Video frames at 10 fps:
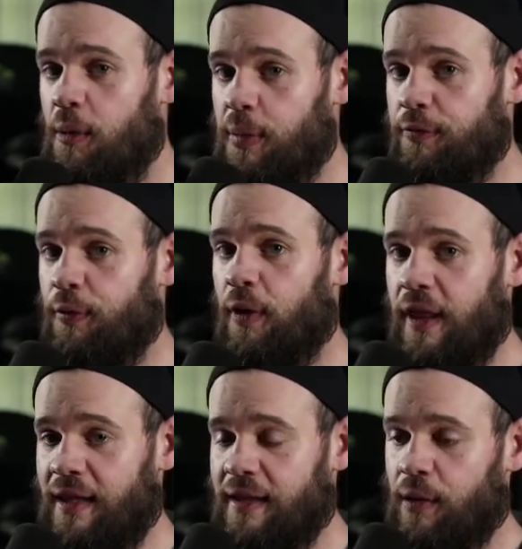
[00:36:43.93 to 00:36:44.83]
Before
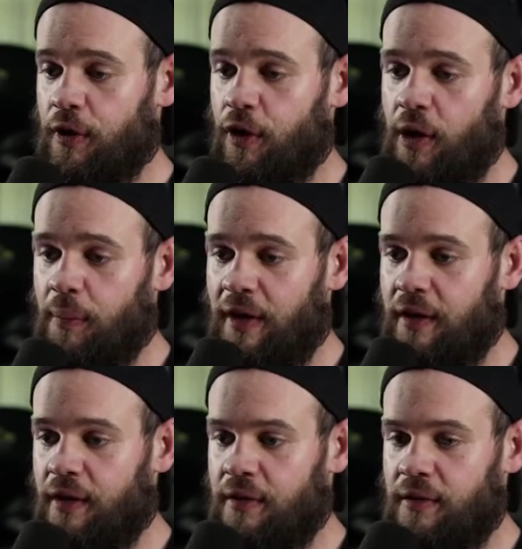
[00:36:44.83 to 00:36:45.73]
that, they were going by
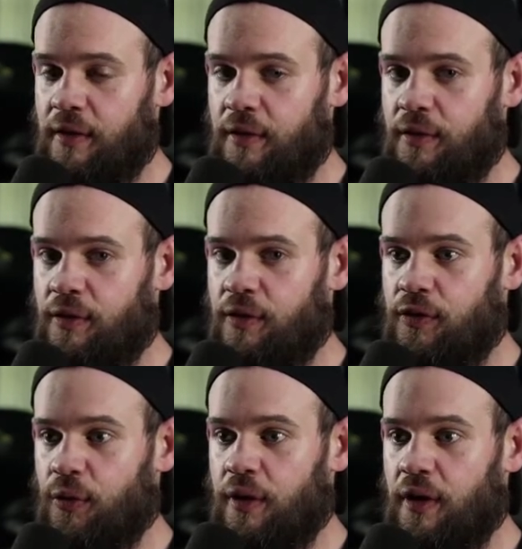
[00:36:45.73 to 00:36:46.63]
their
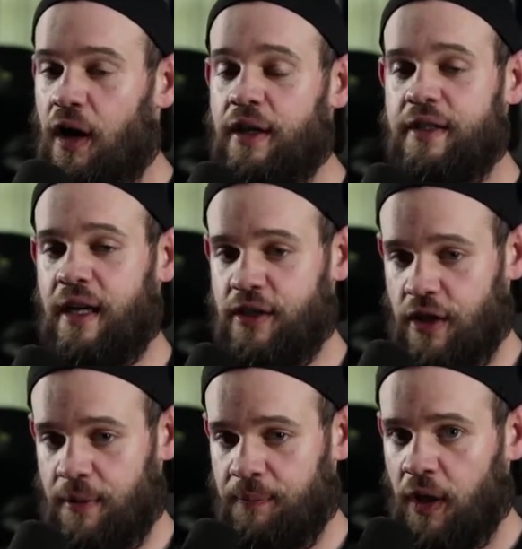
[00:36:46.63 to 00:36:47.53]
sort of
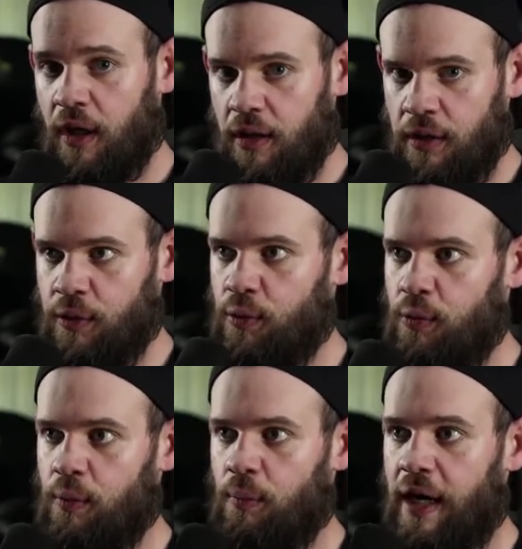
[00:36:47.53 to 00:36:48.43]
architecture. You
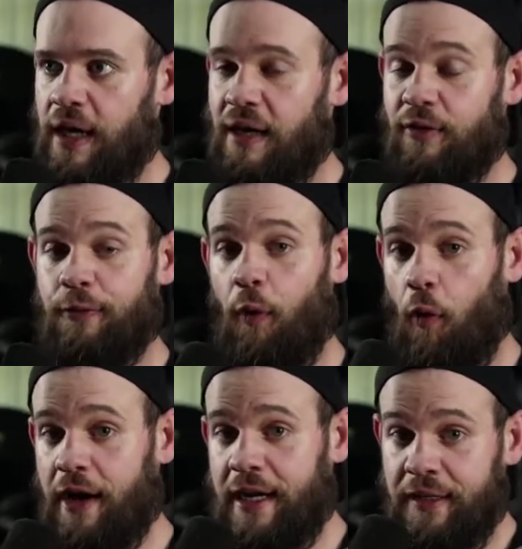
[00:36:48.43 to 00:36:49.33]
might have a
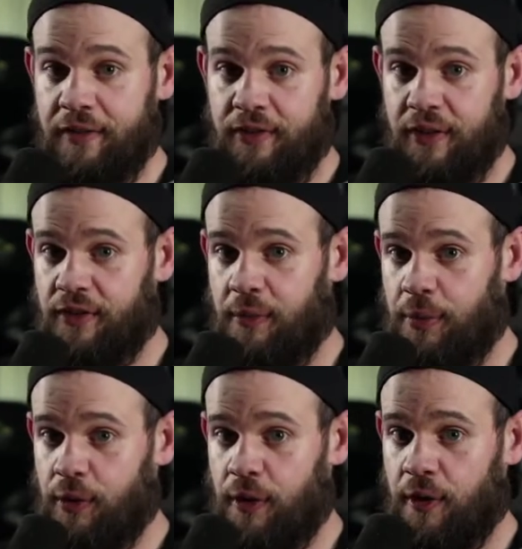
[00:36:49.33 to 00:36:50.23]
486
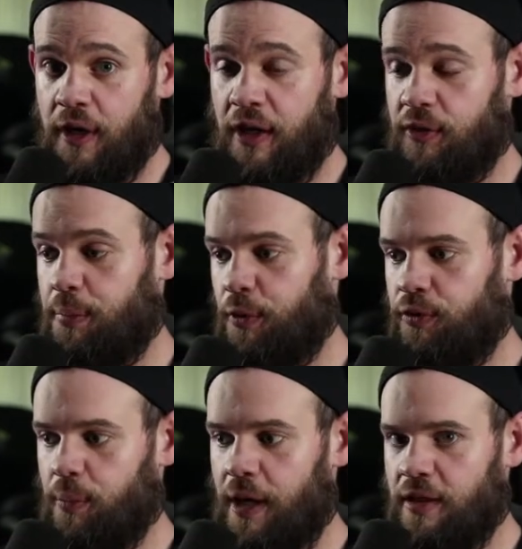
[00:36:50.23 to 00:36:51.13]
computer as opposed
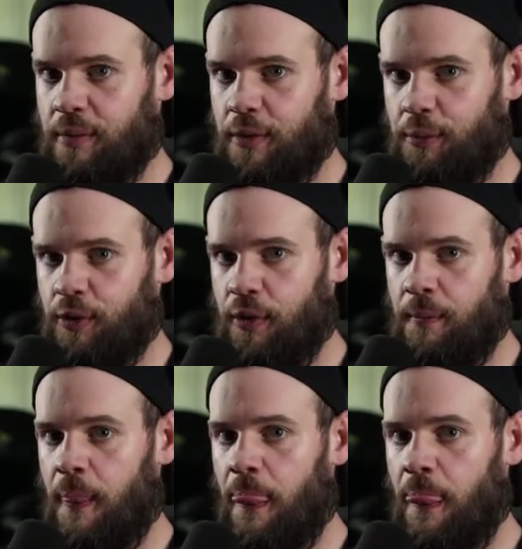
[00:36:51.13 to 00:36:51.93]
to a Pentium computer.